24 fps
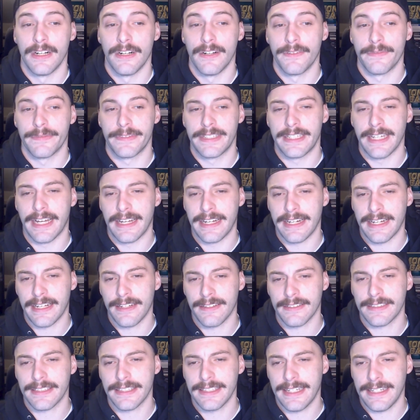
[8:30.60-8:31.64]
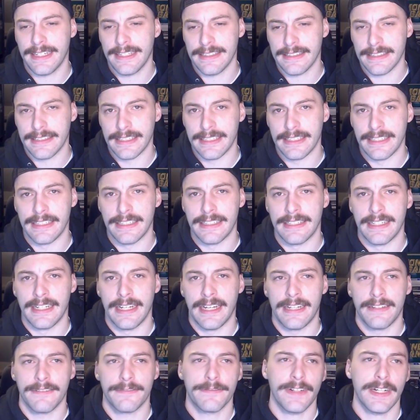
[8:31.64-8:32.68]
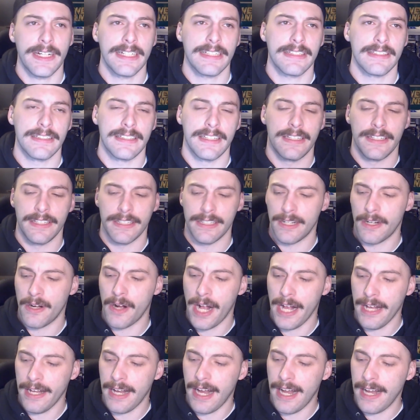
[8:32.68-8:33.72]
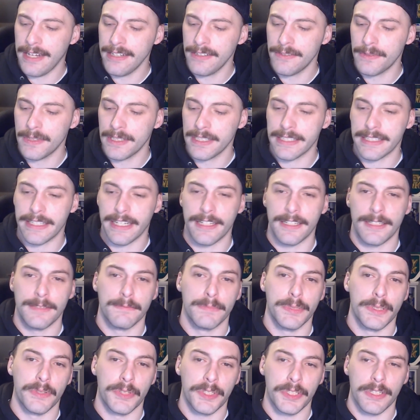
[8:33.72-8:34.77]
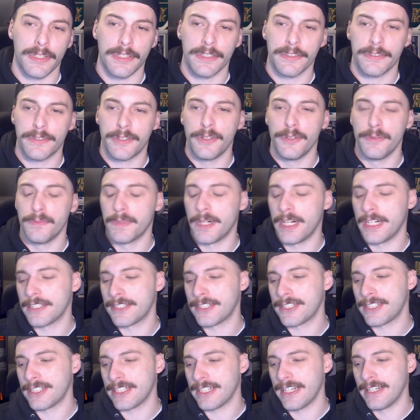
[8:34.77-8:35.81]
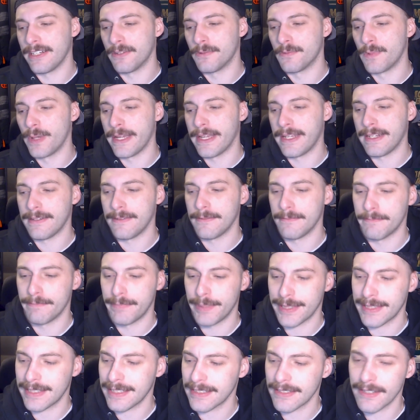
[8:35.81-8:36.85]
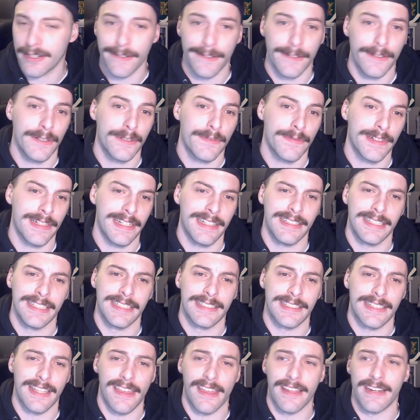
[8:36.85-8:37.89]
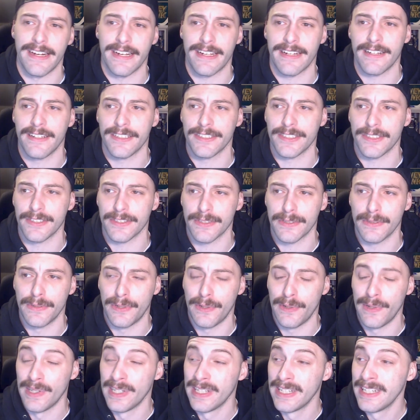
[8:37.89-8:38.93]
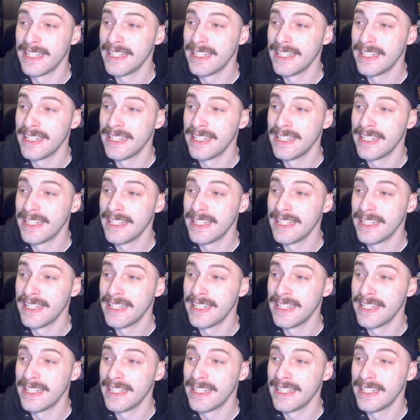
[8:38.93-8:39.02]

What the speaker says: of getting out to that lead. And frankly, I don't want to get on Bouchard too much in a win, but the turnover that leads to the Nick Cousins goal,